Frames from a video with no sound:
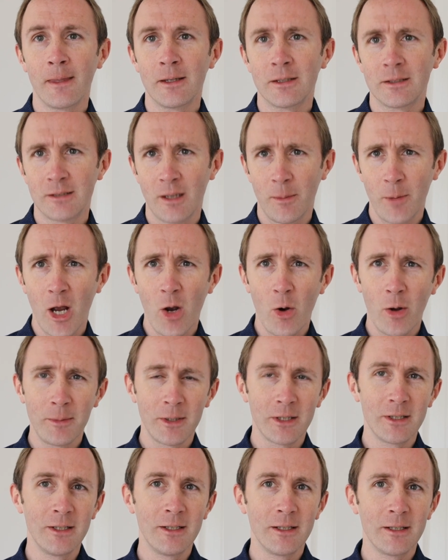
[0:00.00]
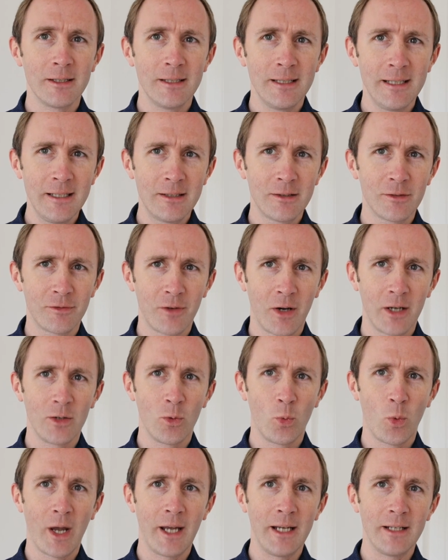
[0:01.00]
Somehow I'm going to need to find a
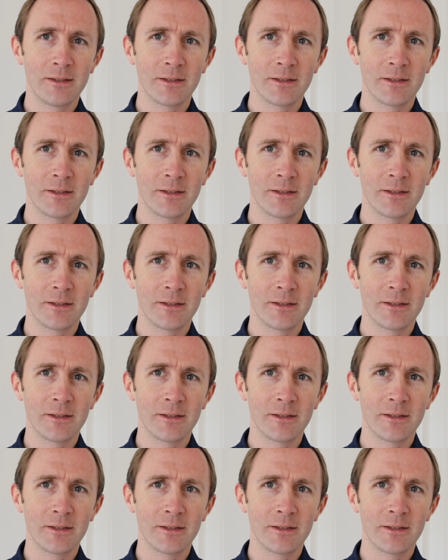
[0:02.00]
way